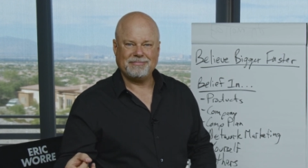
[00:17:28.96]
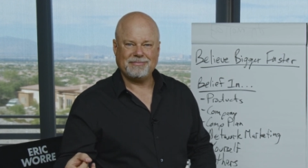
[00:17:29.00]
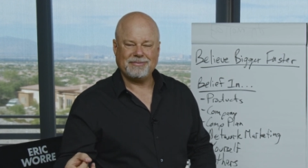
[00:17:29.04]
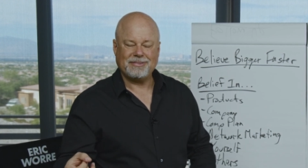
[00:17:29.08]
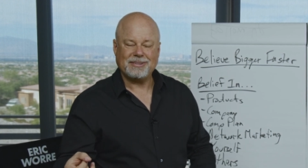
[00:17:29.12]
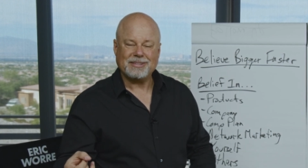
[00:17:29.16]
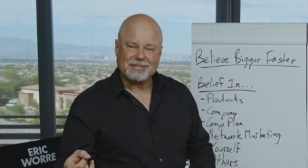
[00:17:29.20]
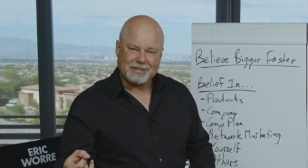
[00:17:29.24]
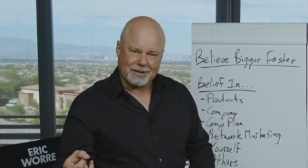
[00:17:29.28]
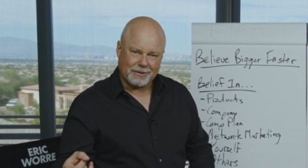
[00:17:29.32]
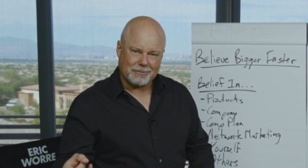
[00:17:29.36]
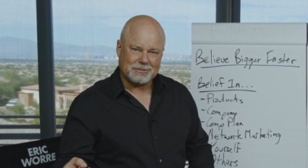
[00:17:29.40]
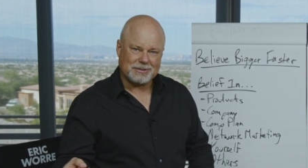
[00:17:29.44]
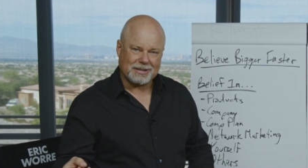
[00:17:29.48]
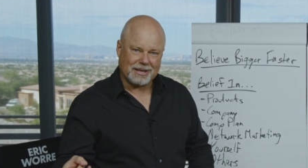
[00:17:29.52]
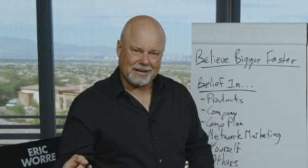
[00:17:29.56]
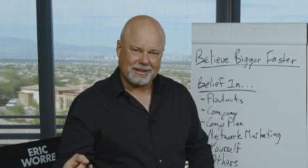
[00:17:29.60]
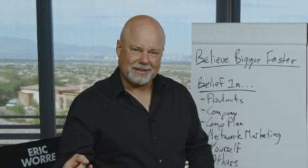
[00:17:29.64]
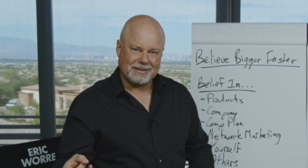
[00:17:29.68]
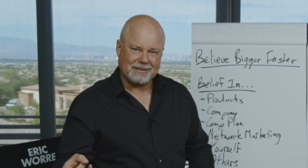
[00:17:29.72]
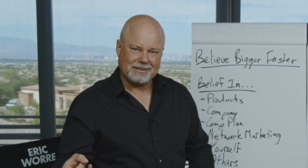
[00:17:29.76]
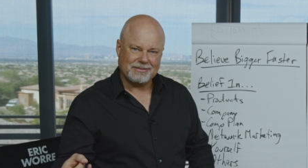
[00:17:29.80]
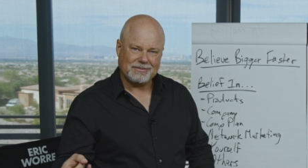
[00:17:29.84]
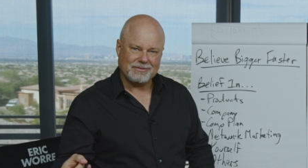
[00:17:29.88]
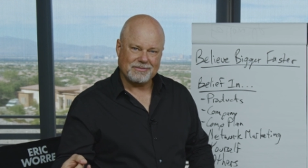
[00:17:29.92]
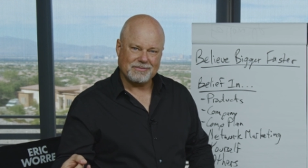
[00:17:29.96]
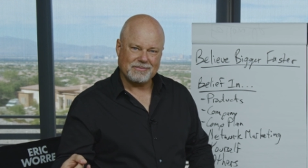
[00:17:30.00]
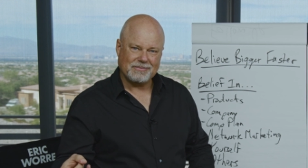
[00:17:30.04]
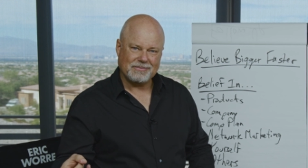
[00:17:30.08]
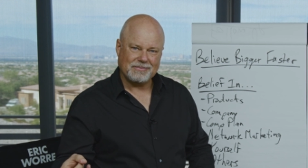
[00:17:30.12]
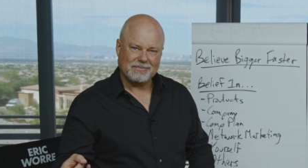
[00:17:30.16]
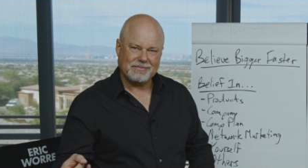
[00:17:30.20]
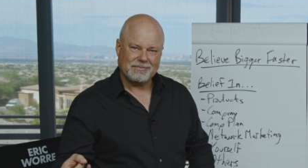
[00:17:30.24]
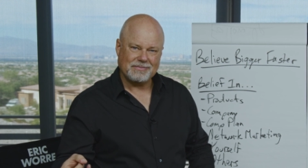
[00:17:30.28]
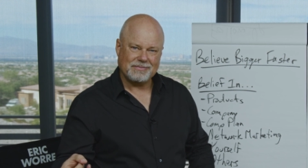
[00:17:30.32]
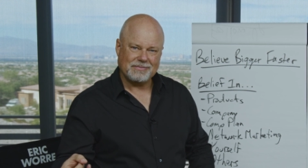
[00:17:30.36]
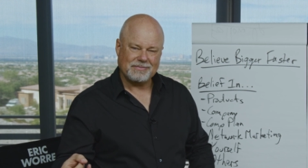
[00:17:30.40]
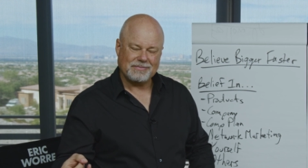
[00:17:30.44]
See what I'm saying?
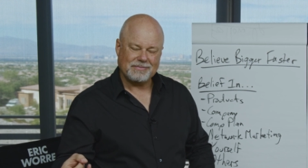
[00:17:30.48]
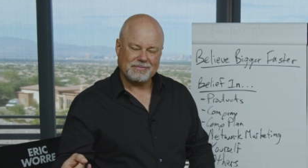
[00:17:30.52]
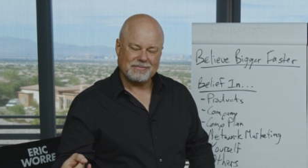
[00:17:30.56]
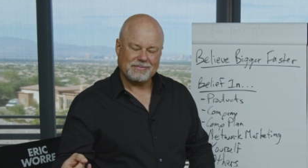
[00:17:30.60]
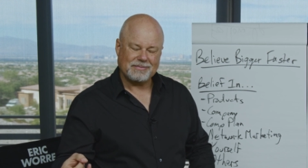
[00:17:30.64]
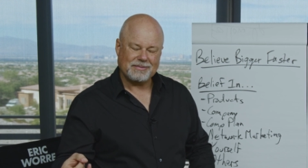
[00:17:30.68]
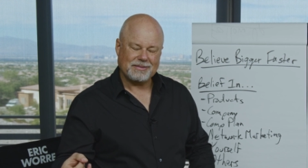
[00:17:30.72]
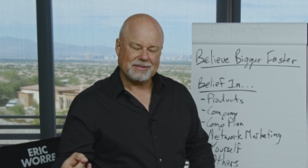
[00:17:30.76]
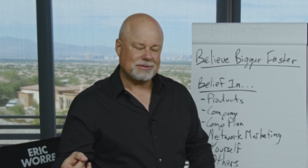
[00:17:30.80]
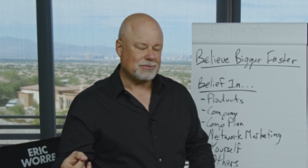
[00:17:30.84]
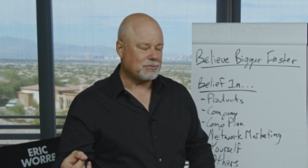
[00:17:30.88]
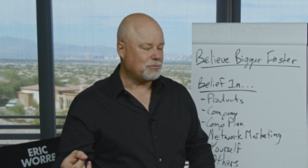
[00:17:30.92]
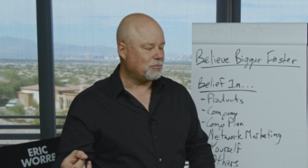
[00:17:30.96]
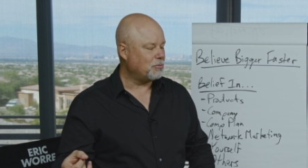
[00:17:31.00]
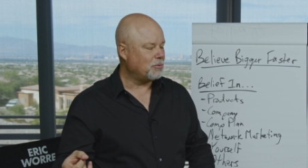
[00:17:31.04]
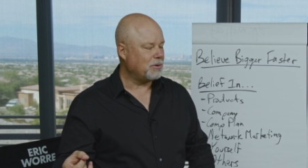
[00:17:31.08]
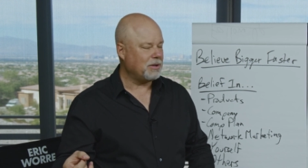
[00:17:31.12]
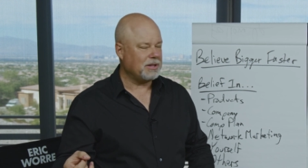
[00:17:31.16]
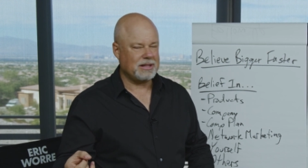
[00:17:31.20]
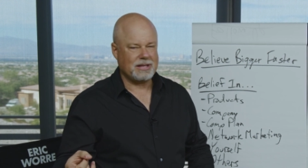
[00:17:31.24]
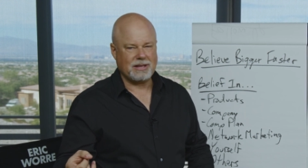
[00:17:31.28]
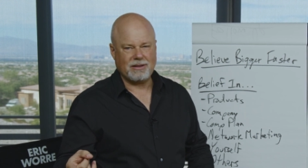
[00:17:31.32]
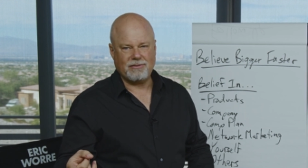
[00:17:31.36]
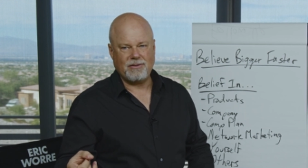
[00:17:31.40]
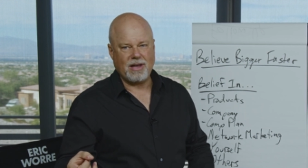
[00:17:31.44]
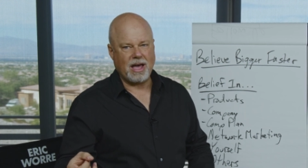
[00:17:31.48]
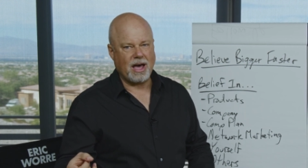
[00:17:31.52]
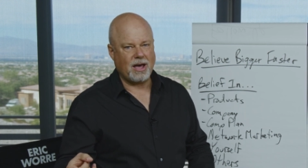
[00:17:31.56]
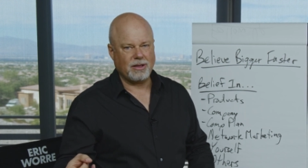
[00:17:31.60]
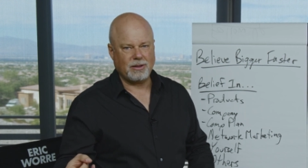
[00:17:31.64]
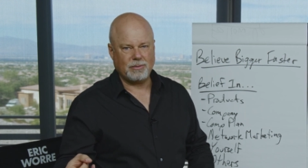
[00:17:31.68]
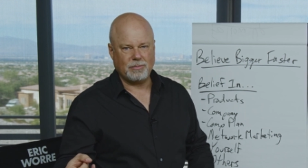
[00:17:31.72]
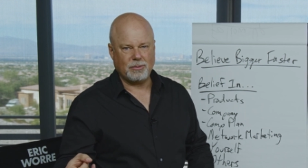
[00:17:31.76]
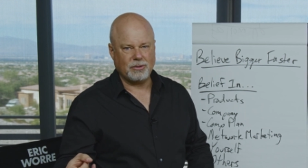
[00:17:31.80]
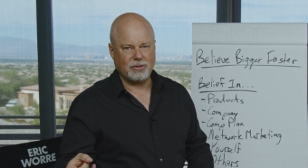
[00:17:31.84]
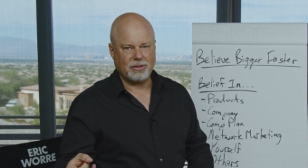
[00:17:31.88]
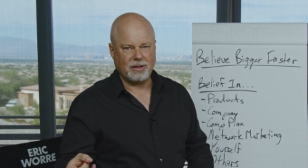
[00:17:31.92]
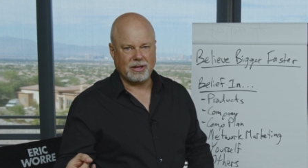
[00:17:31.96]
It's really a
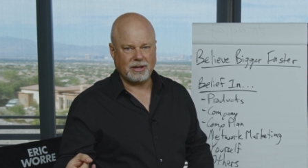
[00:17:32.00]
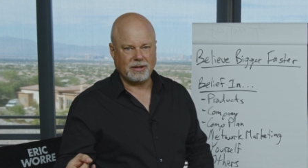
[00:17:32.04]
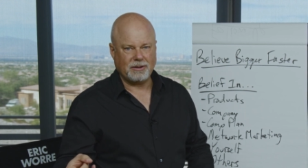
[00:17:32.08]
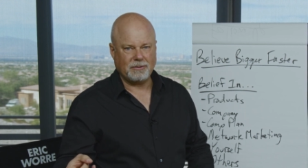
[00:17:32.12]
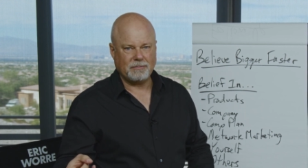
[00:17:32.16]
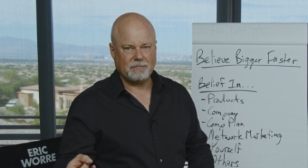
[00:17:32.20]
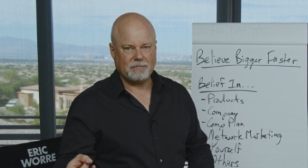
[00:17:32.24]
valuable thing.